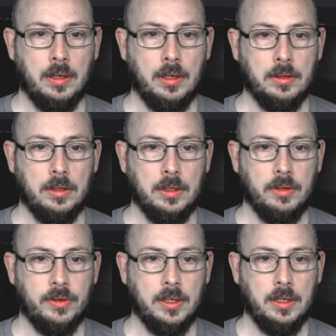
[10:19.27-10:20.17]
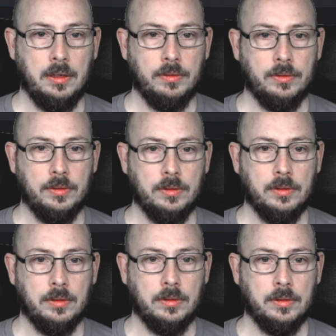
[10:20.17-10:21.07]
Untarget file.
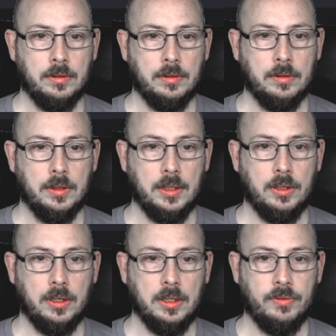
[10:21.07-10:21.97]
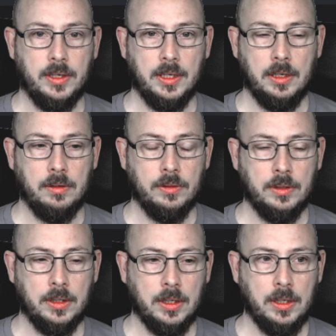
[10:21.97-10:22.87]
Untarget file.
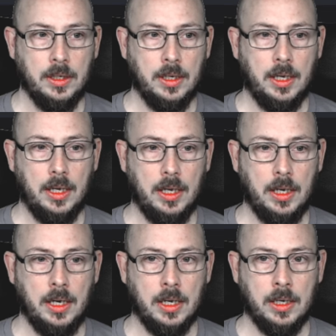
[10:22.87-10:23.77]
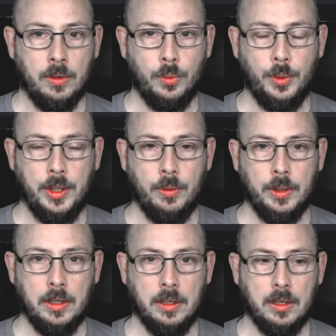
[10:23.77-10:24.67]
And now we
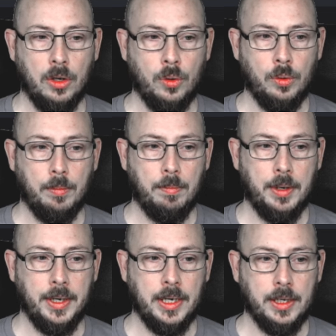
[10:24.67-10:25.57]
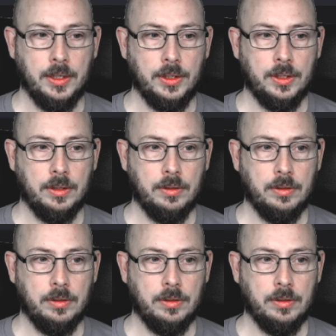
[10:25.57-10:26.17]
will go bananas.